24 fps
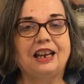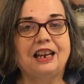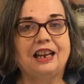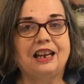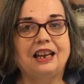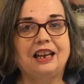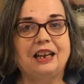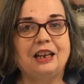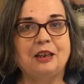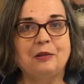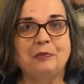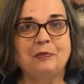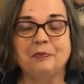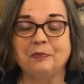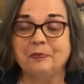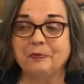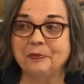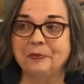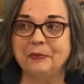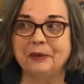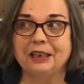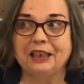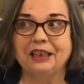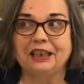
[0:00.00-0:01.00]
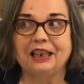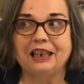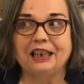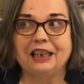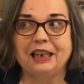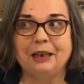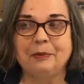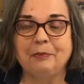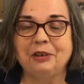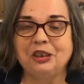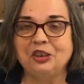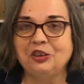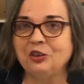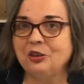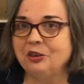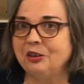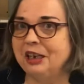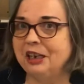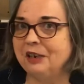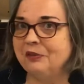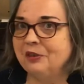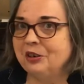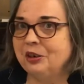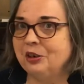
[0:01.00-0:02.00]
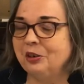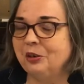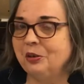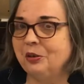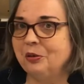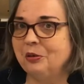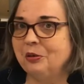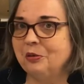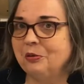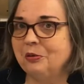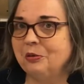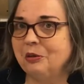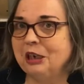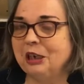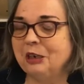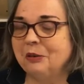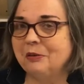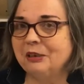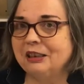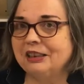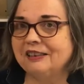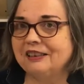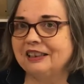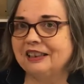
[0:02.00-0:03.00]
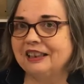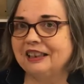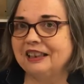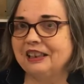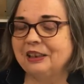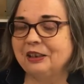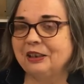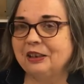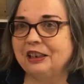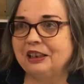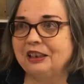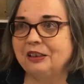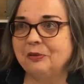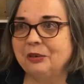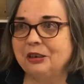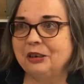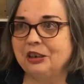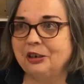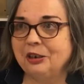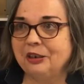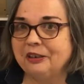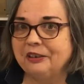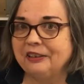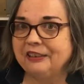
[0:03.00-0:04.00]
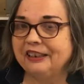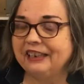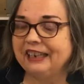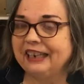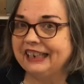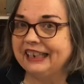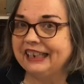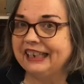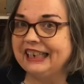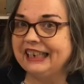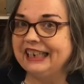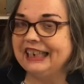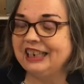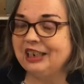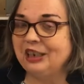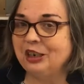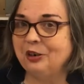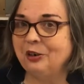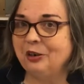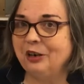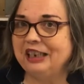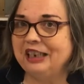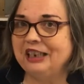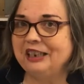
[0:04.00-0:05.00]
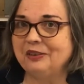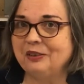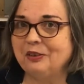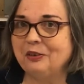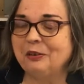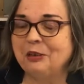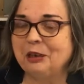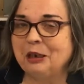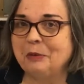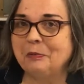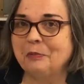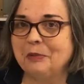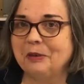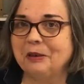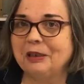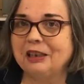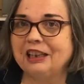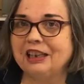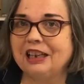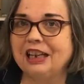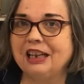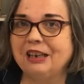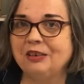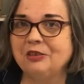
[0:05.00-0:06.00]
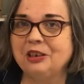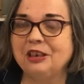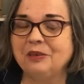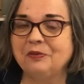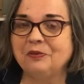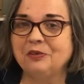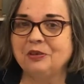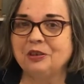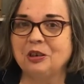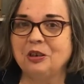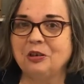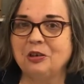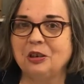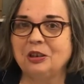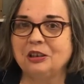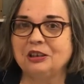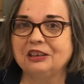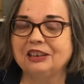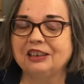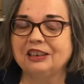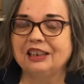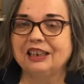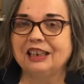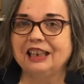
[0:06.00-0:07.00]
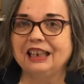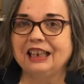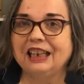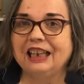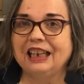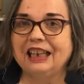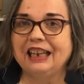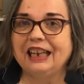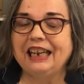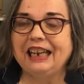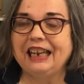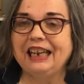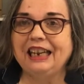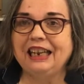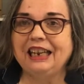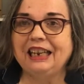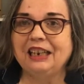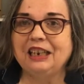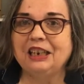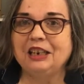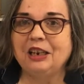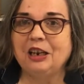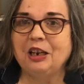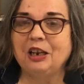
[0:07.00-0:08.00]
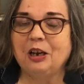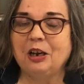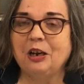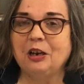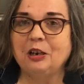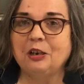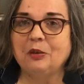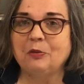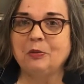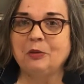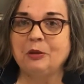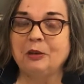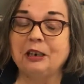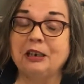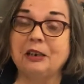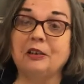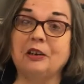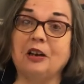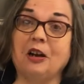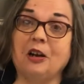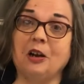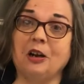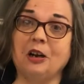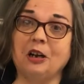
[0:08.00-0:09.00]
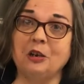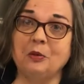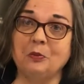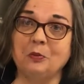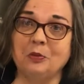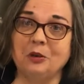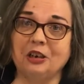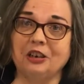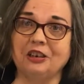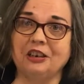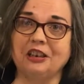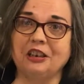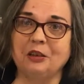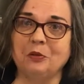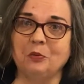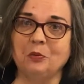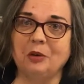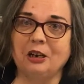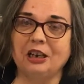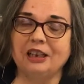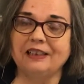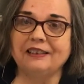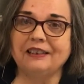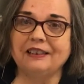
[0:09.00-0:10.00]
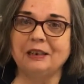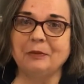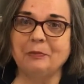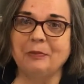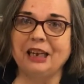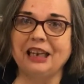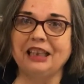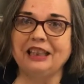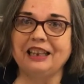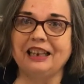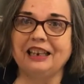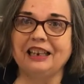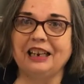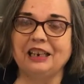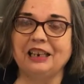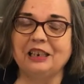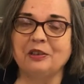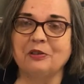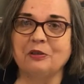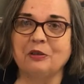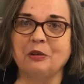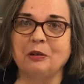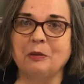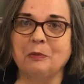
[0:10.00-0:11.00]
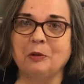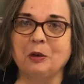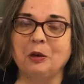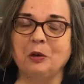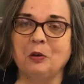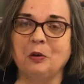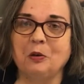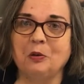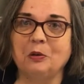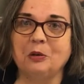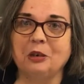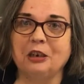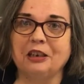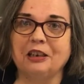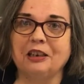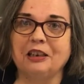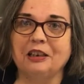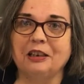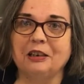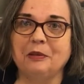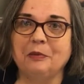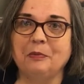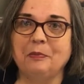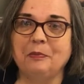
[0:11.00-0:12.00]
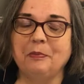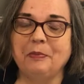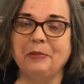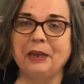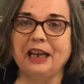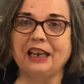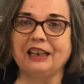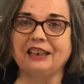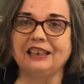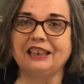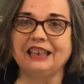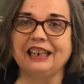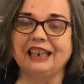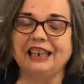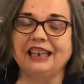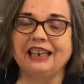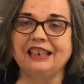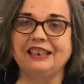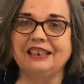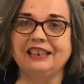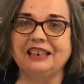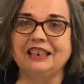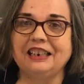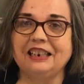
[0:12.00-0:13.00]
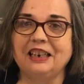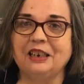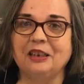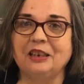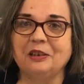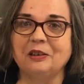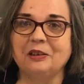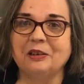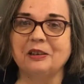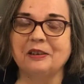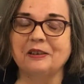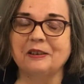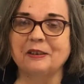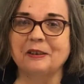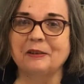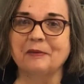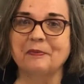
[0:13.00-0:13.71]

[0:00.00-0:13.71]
I bet you never knew what it was when you eat your ice cream, how difficult and what hard work it was to make that ice cream cone back in the 1800s.